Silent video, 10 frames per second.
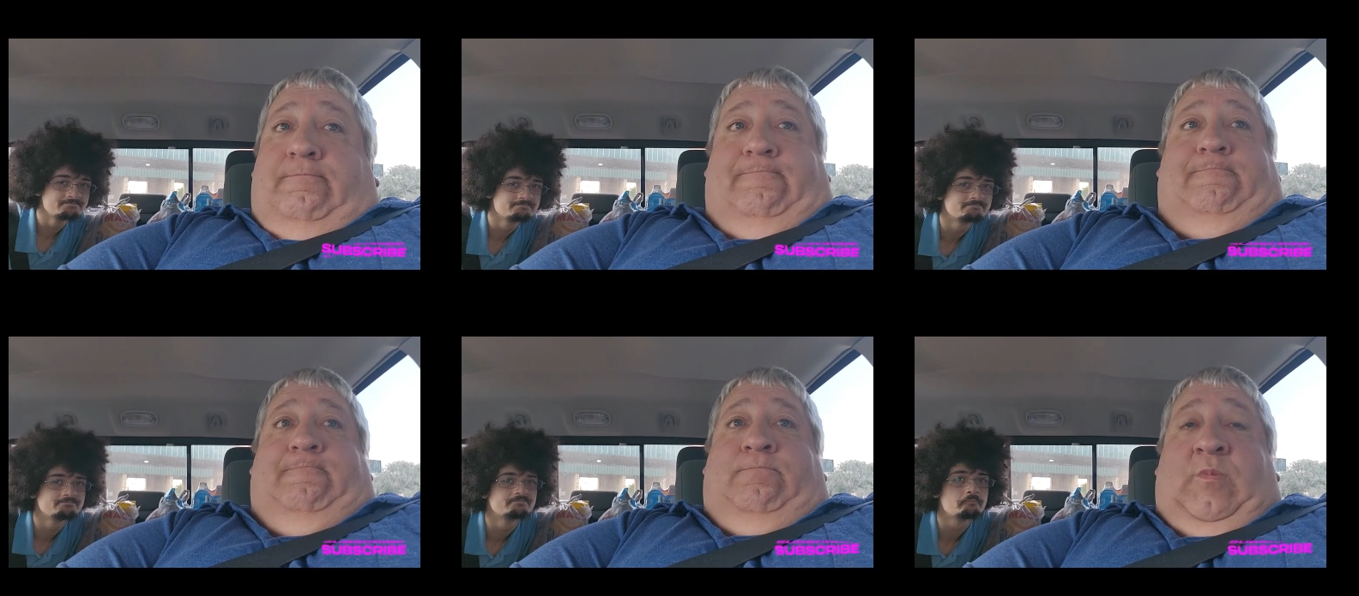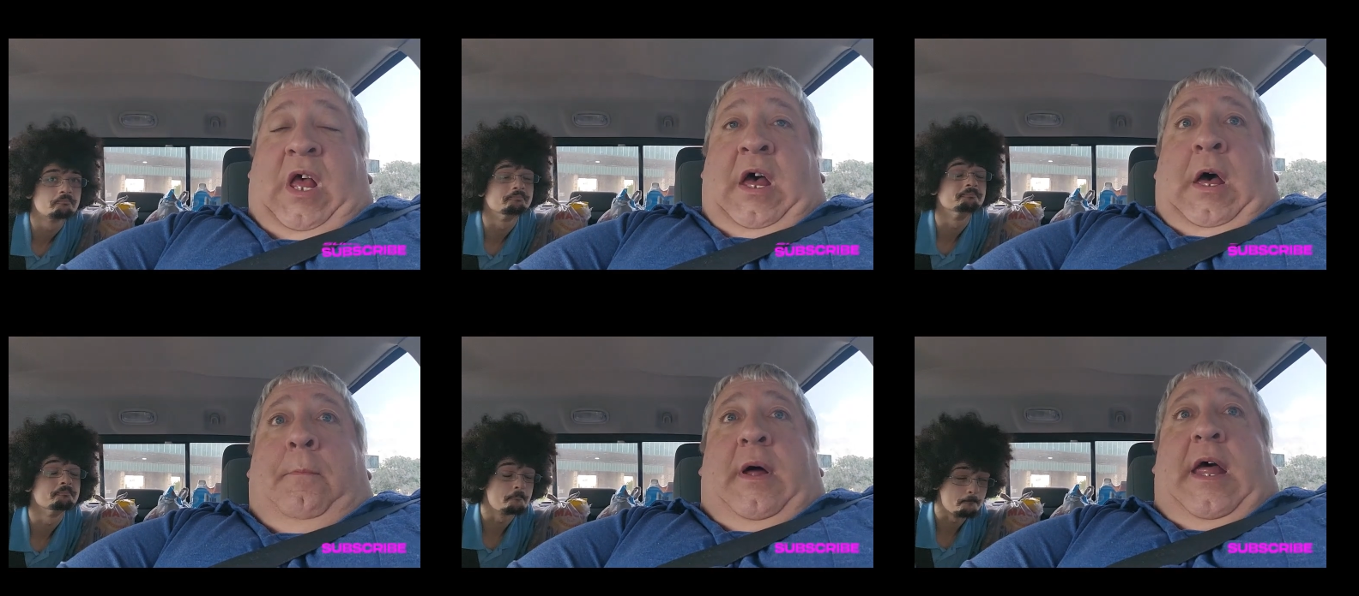
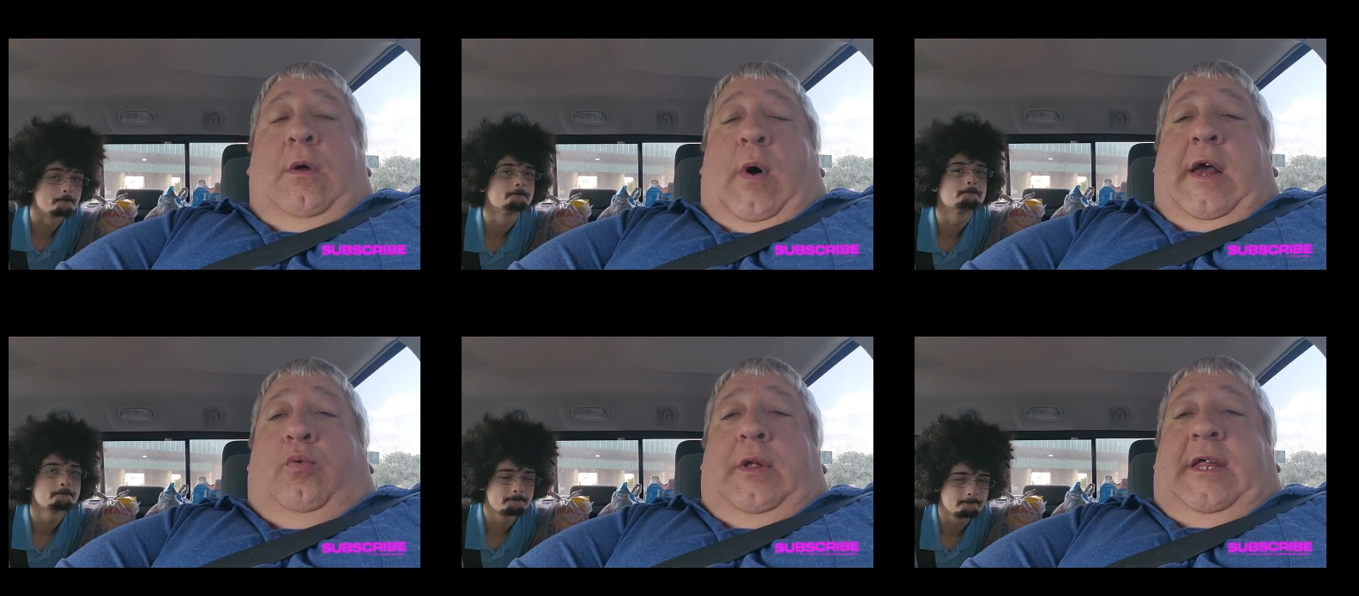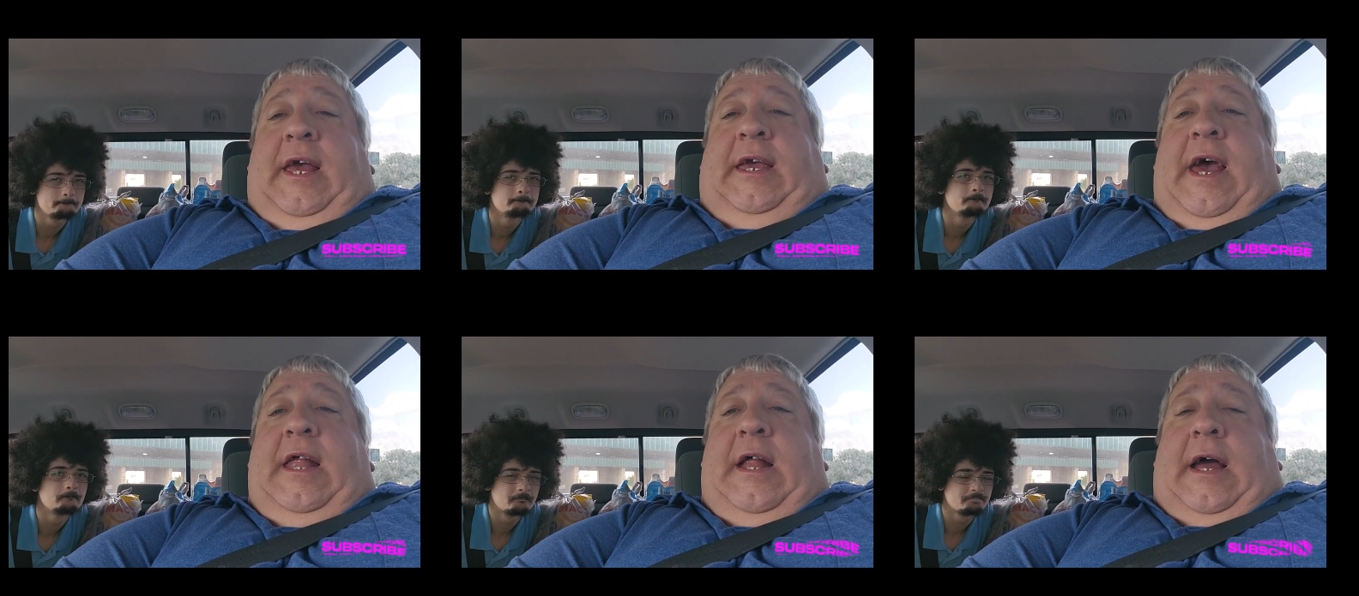Speaker 1: Mm-hmm. But anyways, we did
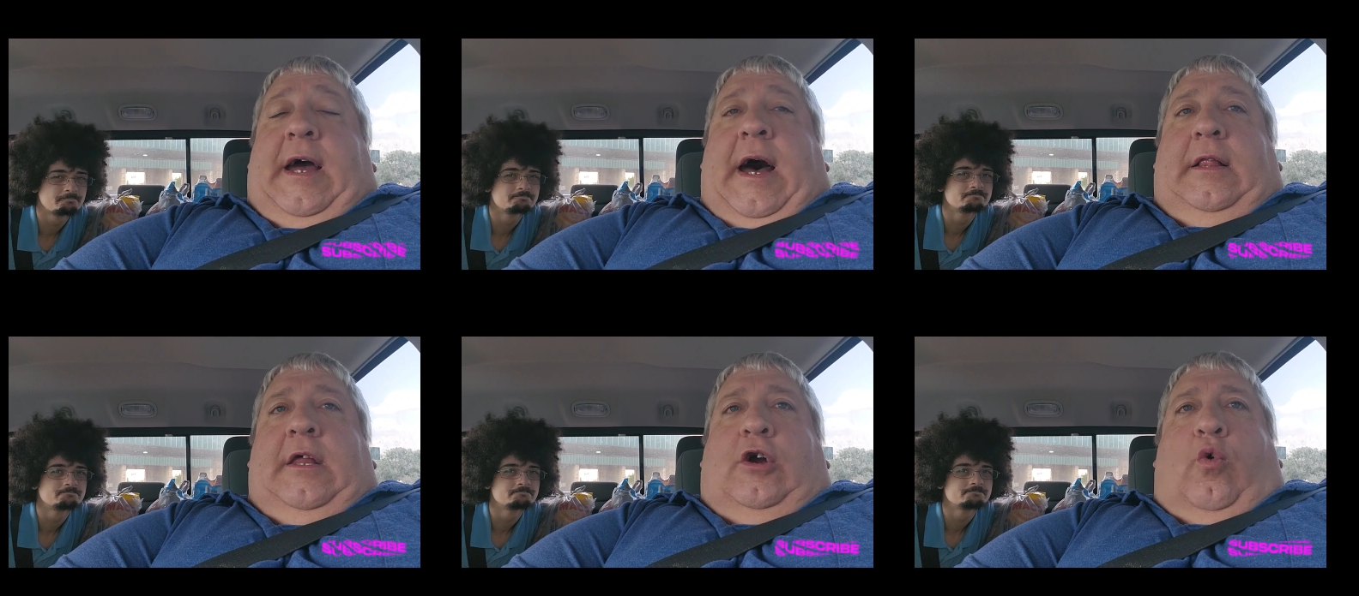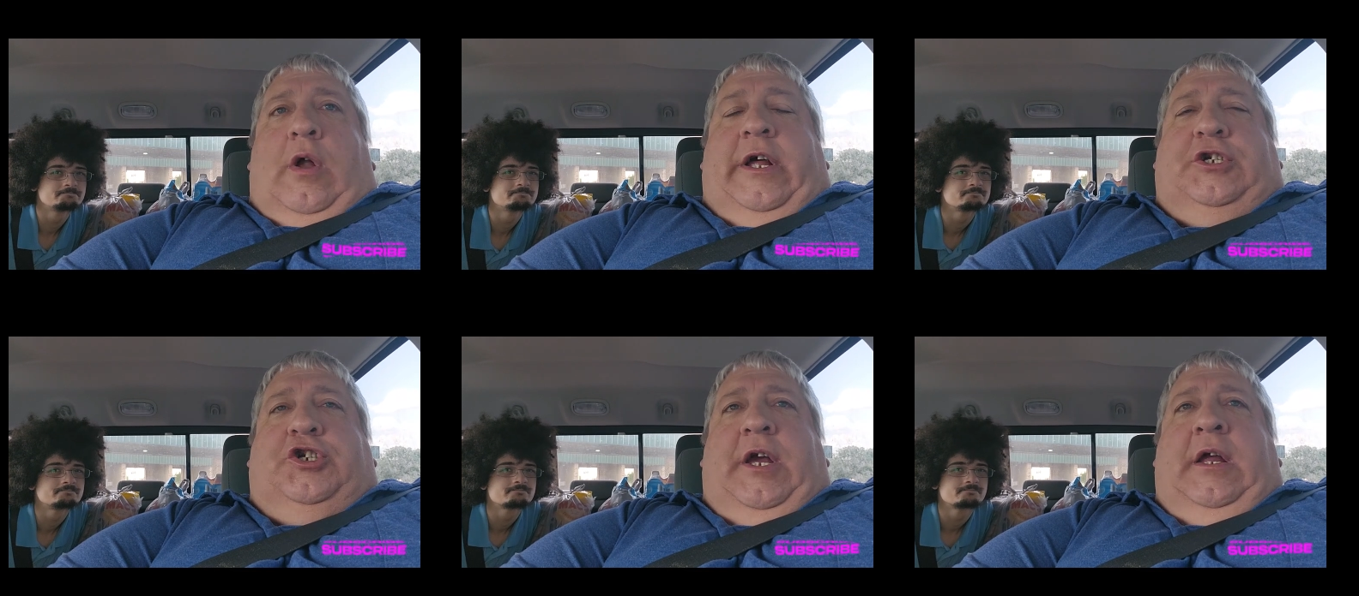get it. I got the
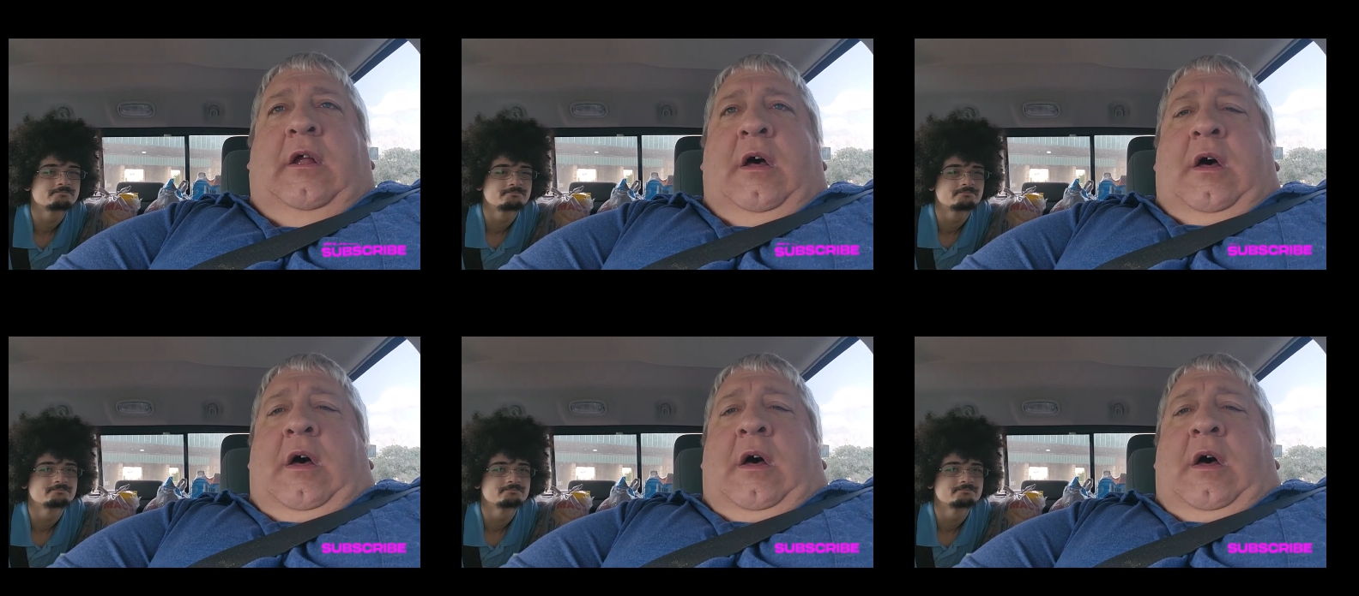acrylic sheet.